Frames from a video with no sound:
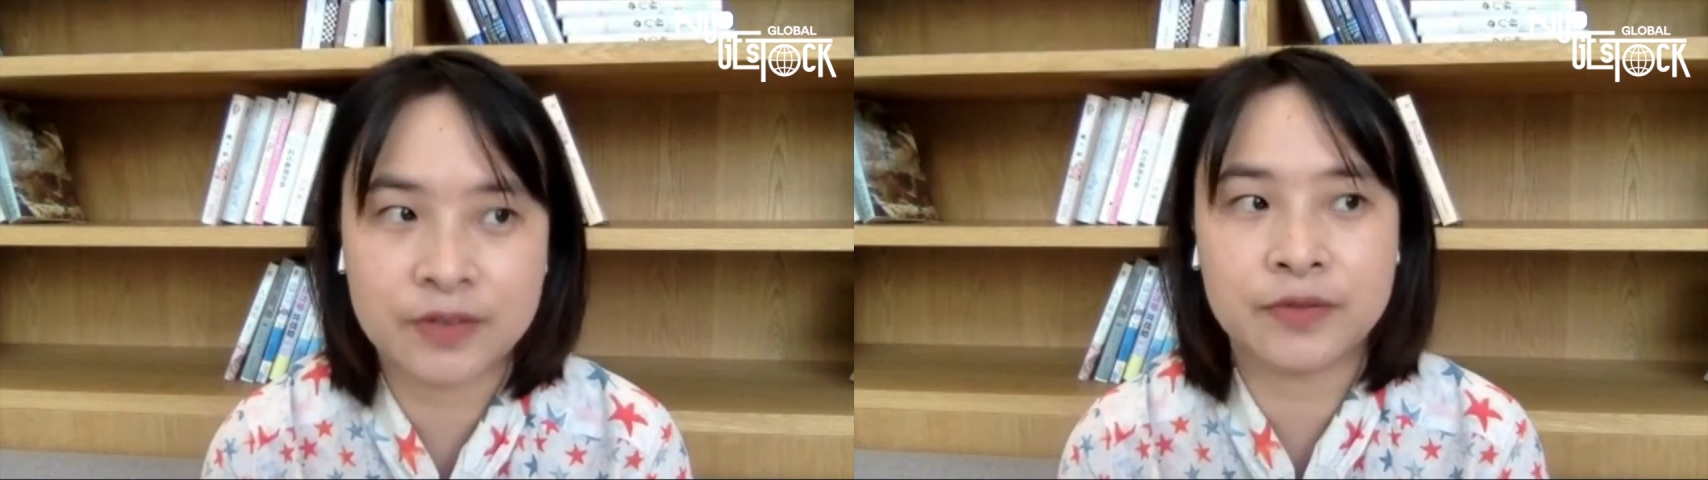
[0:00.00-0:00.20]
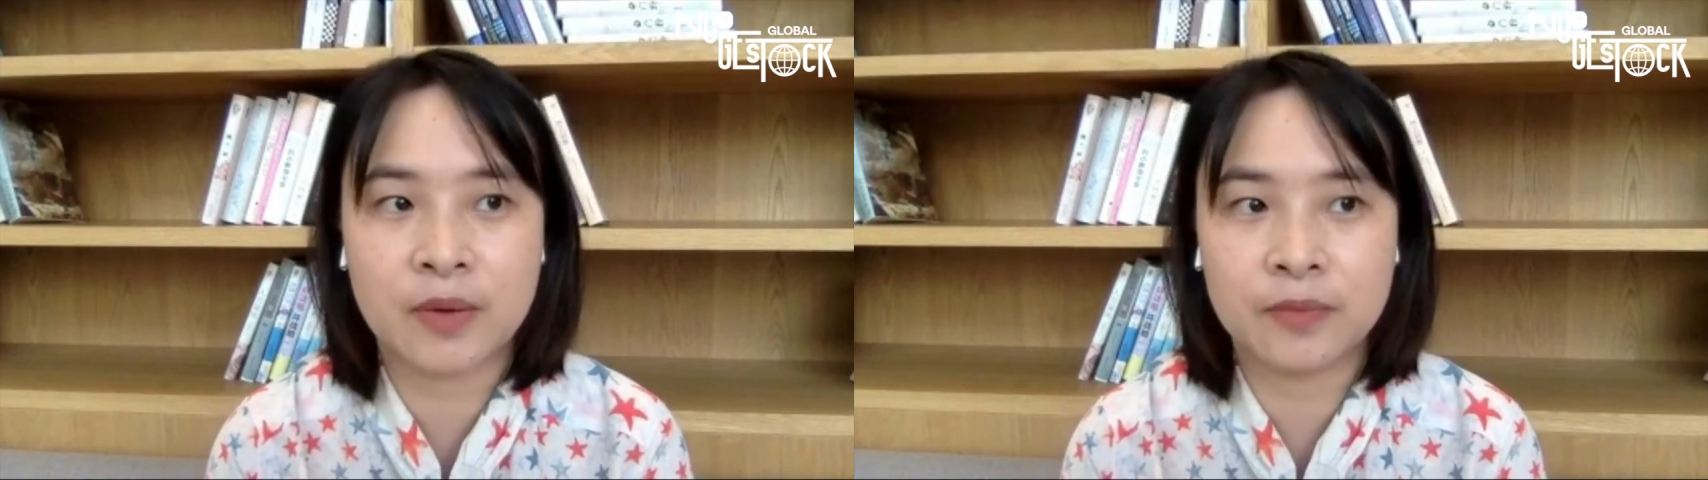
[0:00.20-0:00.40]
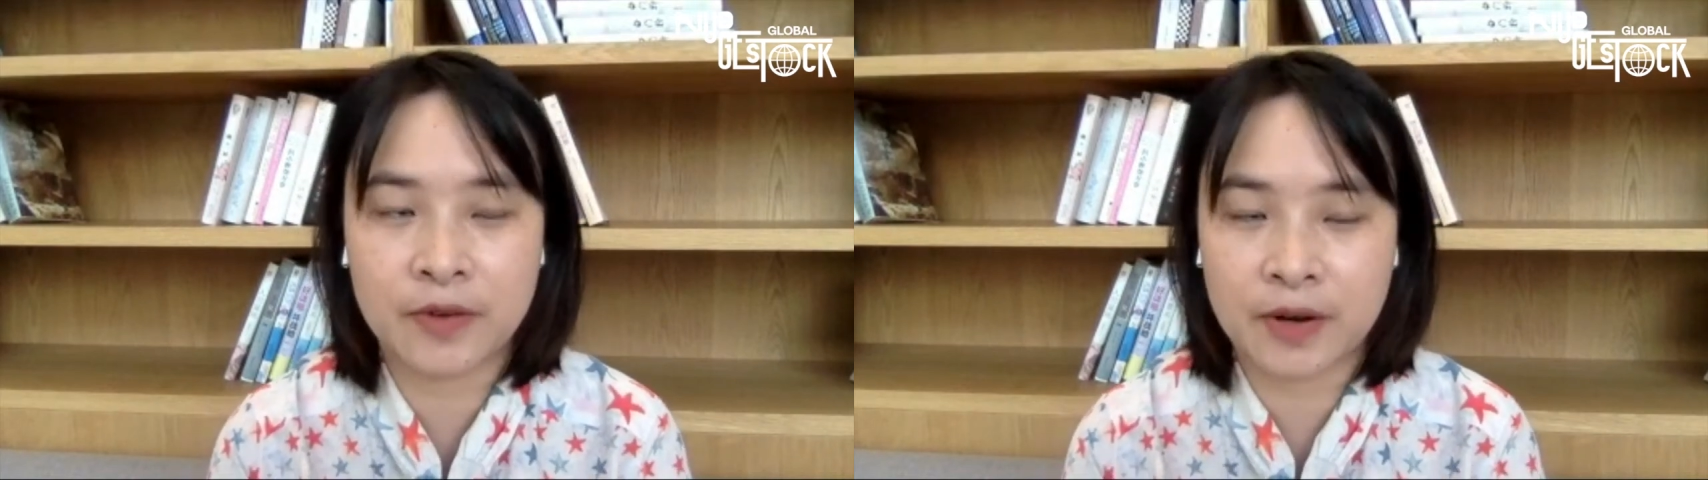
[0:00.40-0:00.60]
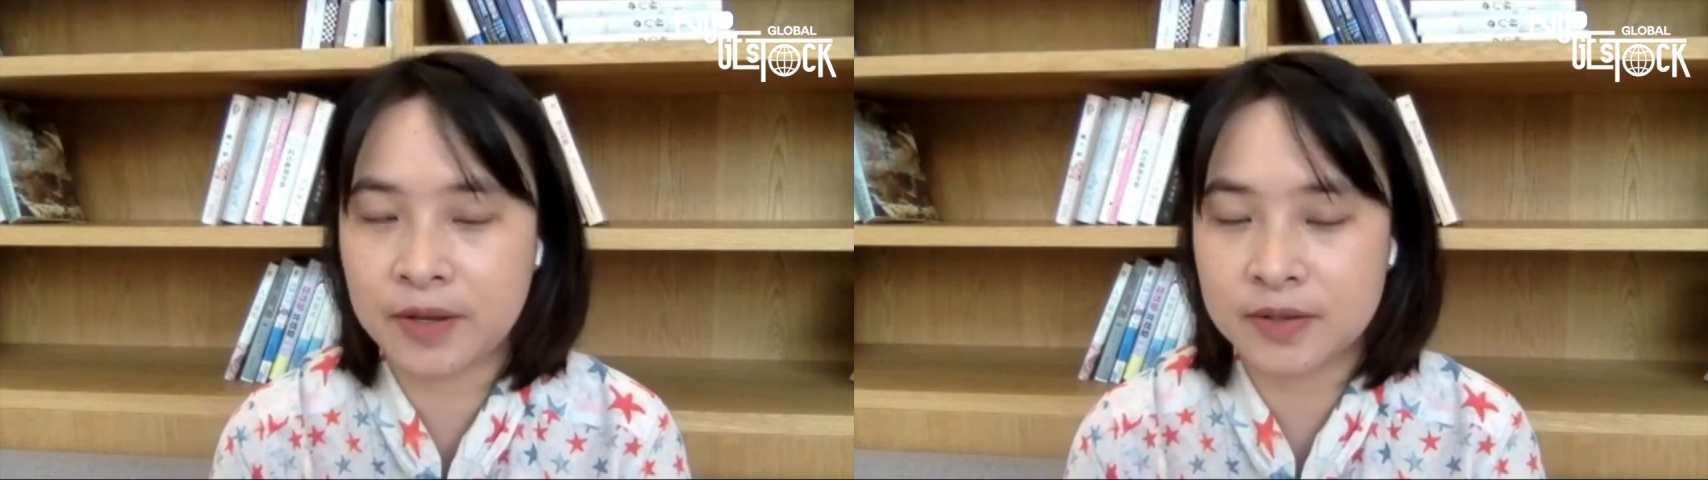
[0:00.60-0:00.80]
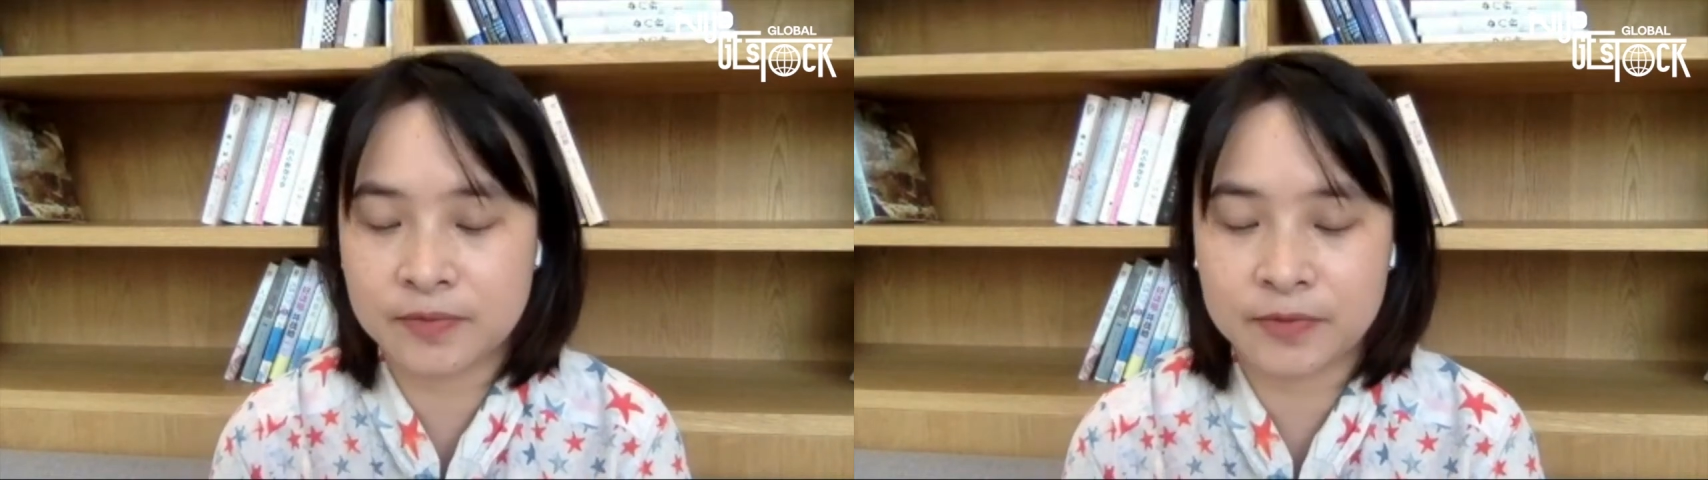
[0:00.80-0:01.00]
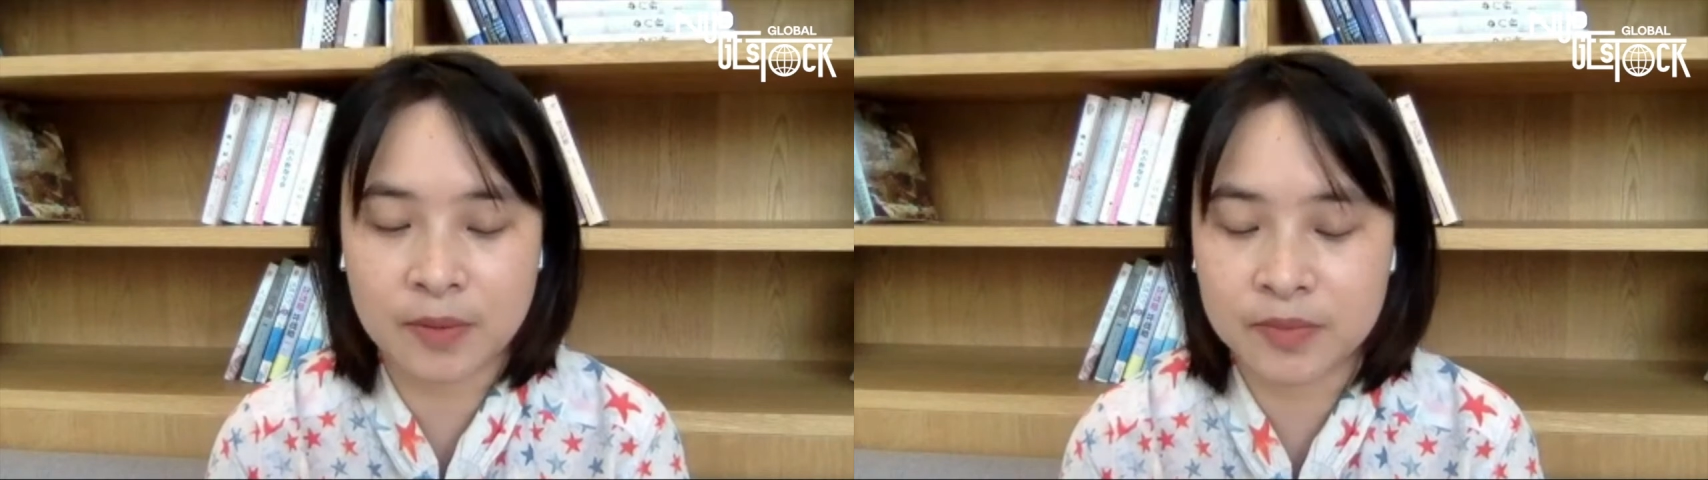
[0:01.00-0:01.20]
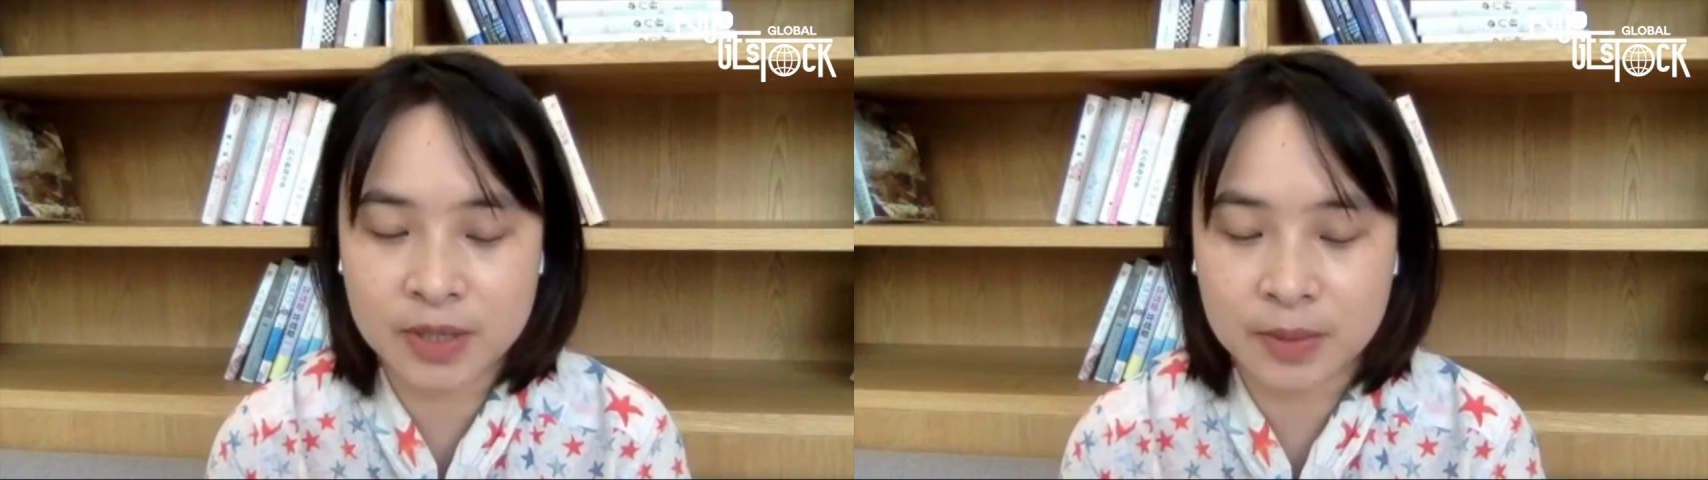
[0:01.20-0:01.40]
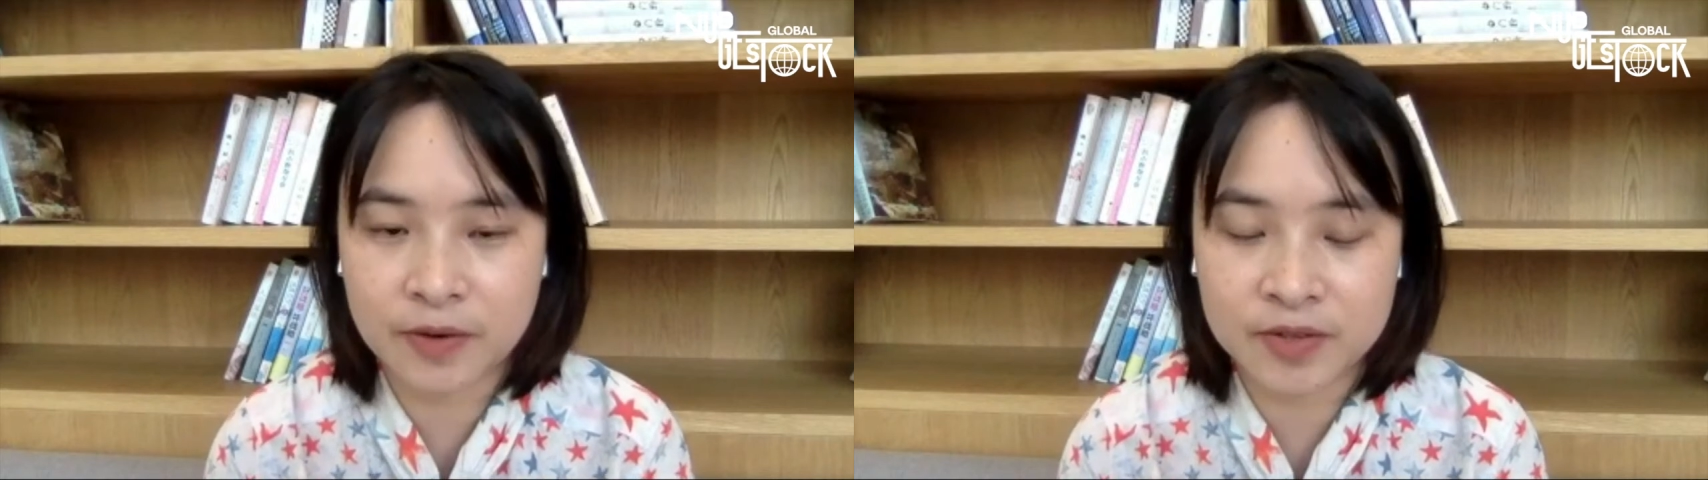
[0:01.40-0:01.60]
from
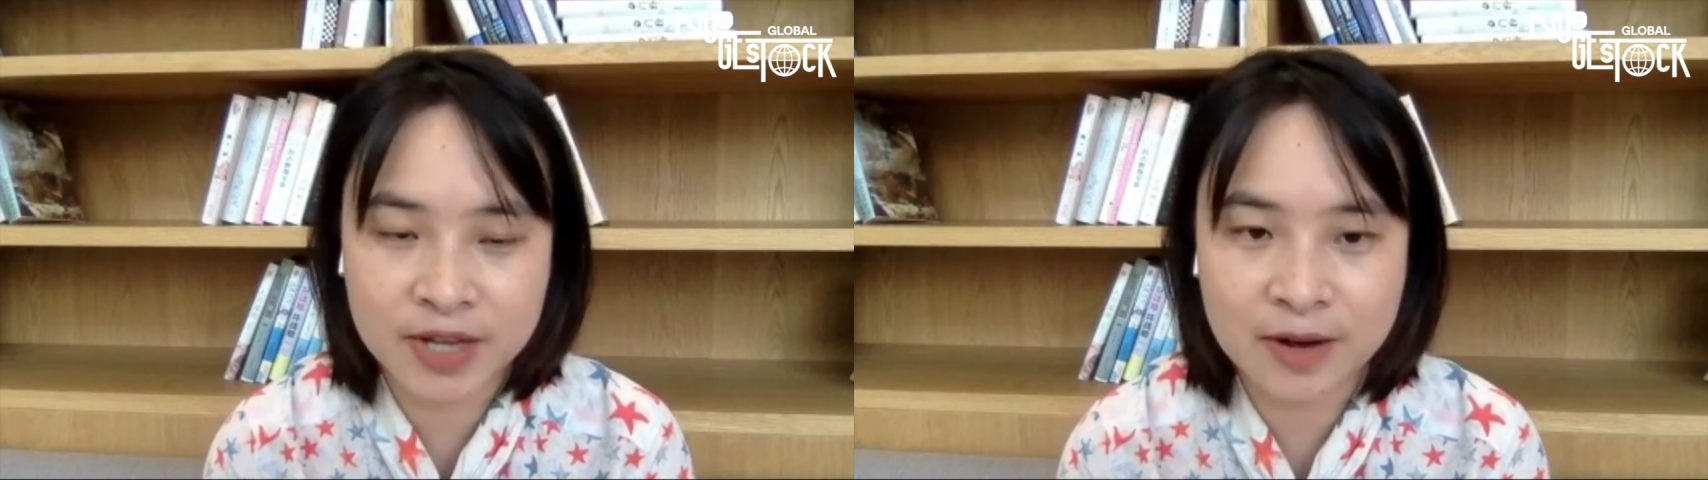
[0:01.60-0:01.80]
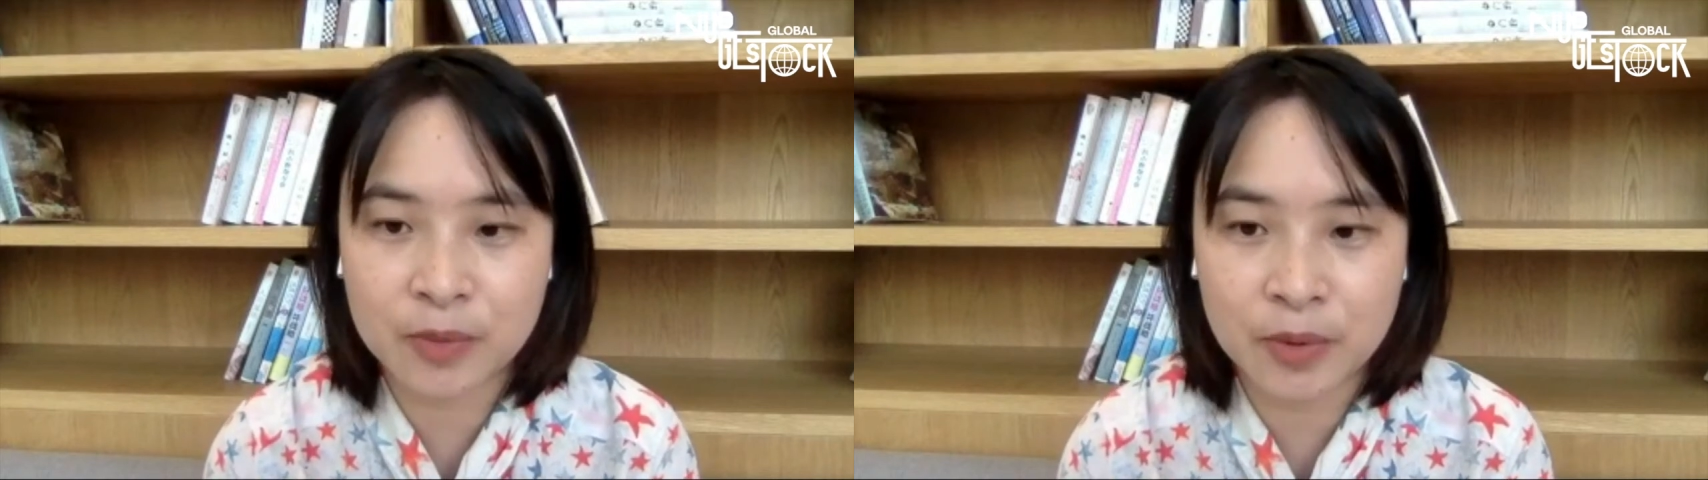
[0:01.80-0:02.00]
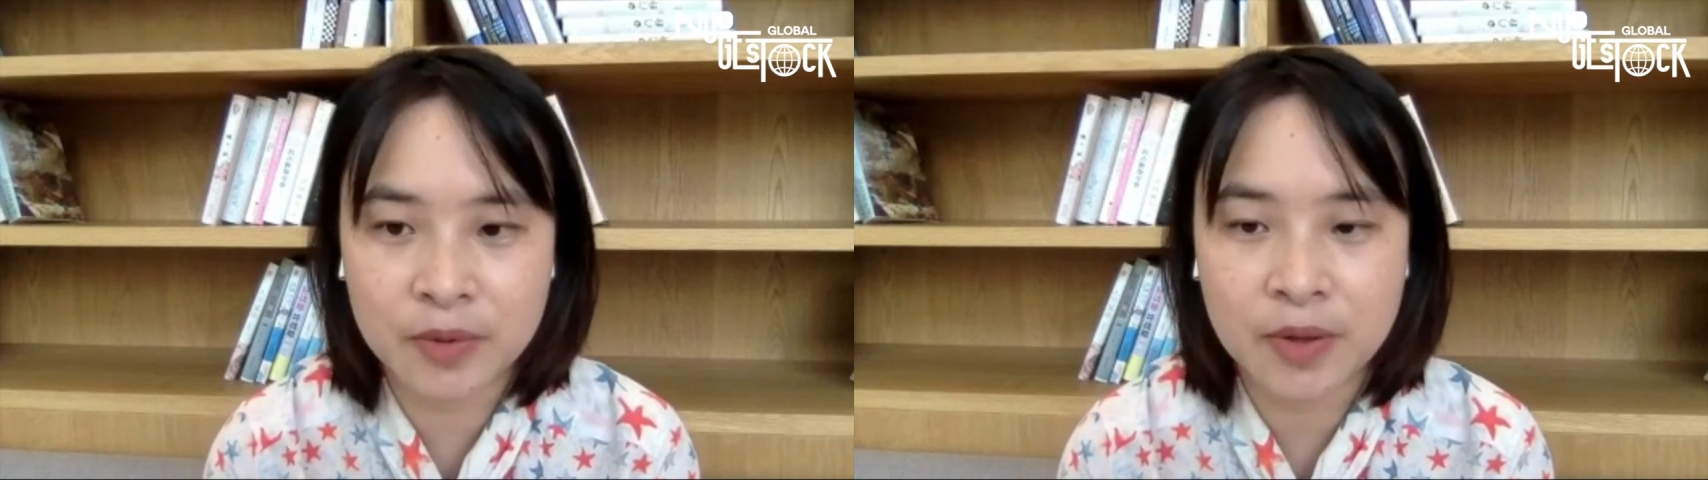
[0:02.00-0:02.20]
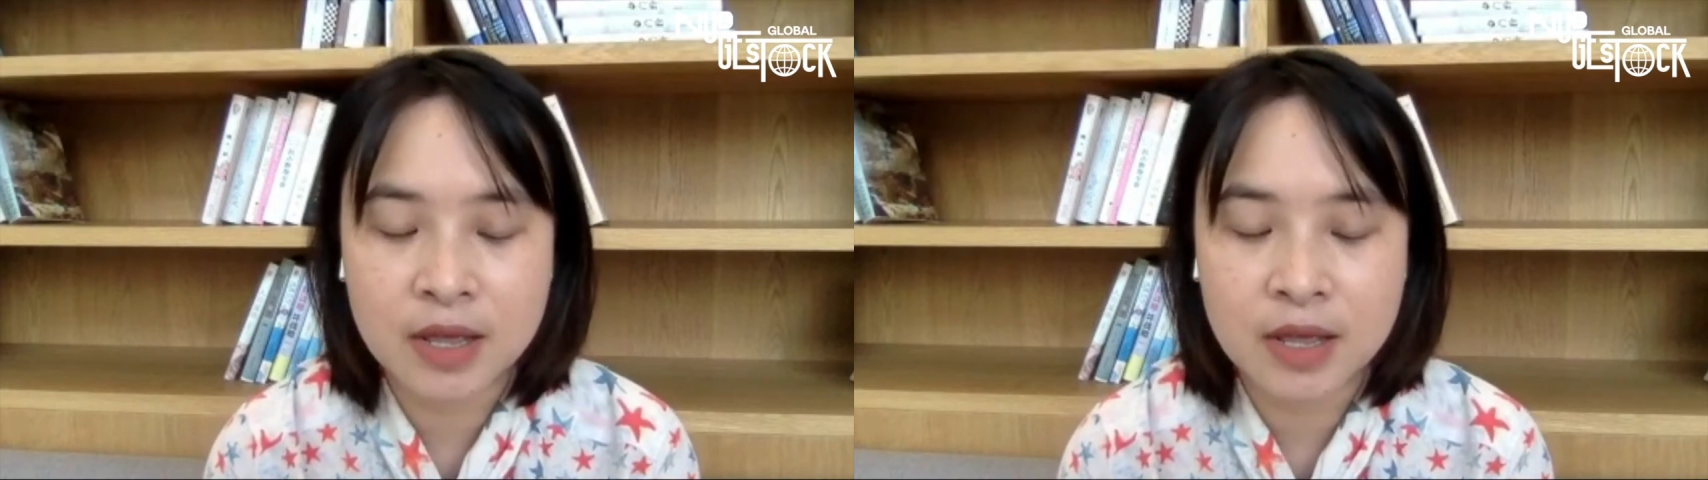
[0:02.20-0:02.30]
some very terrible